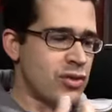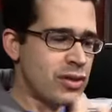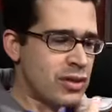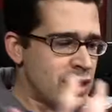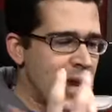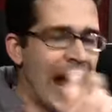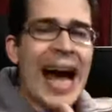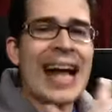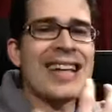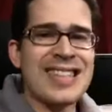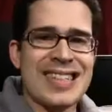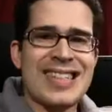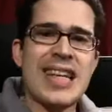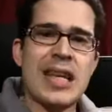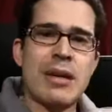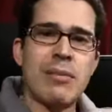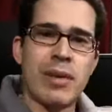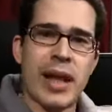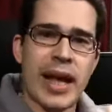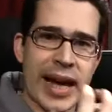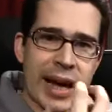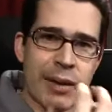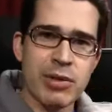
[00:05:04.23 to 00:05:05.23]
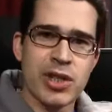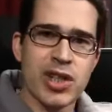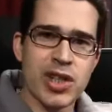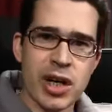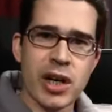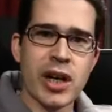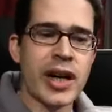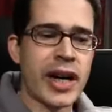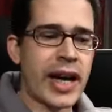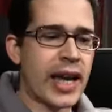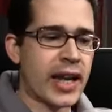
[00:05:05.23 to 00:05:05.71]
not seem like I'm
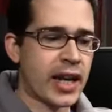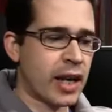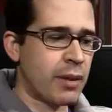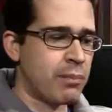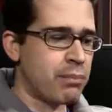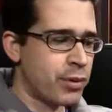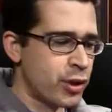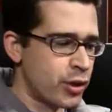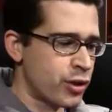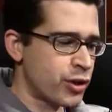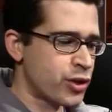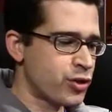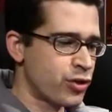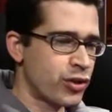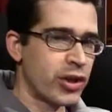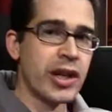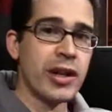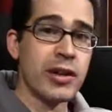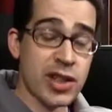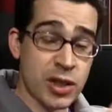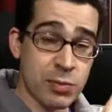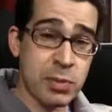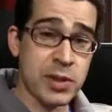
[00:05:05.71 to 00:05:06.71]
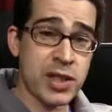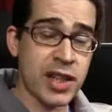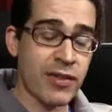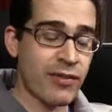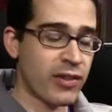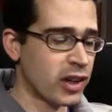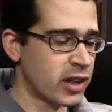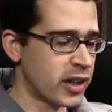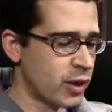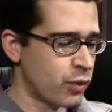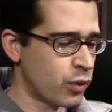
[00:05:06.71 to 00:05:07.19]
staring at a computer screen,
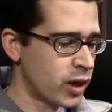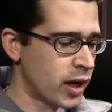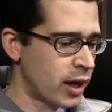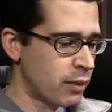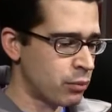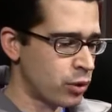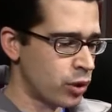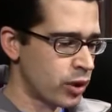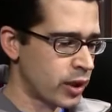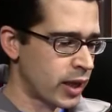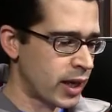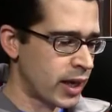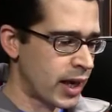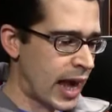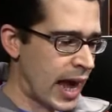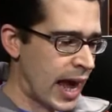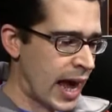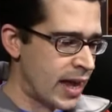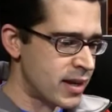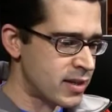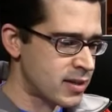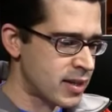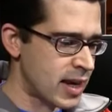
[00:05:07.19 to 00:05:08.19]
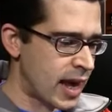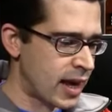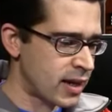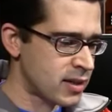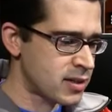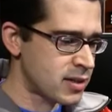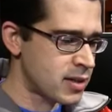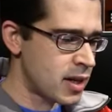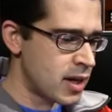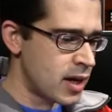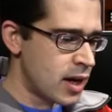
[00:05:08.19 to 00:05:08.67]
specifically when I'm looking at
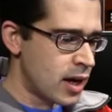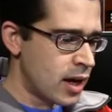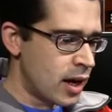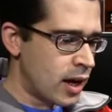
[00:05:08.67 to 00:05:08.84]
text.